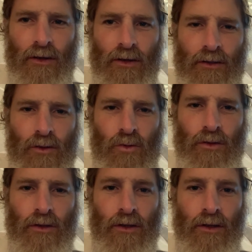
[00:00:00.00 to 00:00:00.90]
It's
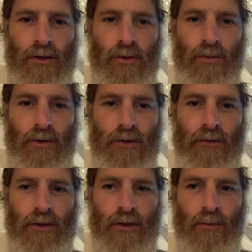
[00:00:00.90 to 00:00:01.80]
interesting, the history of
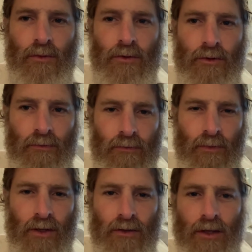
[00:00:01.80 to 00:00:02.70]
Singapore,
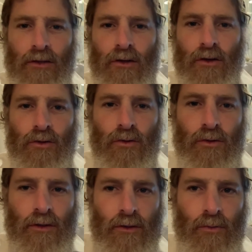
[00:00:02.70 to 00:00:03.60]
about
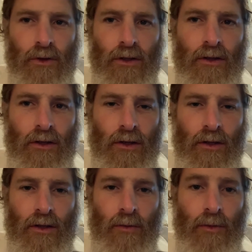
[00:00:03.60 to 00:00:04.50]
1800s is when
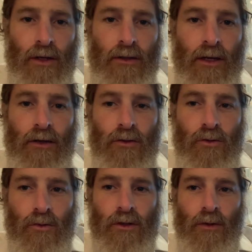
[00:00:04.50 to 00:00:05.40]
the Baghdadi
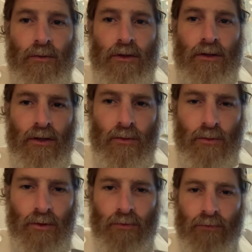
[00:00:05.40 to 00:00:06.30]
Jews come to
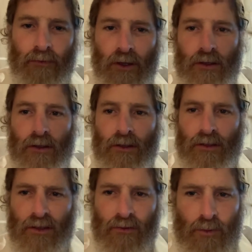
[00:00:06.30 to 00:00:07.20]
Singapore, and
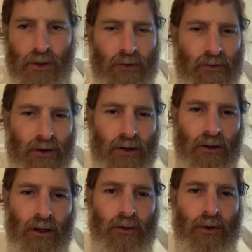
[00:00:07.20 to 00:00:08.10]
it's never been a very
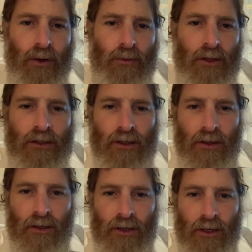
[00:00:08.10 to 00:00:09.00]
large population. I
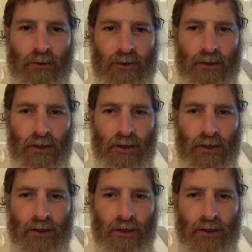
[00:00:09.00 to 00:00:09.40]
think now it's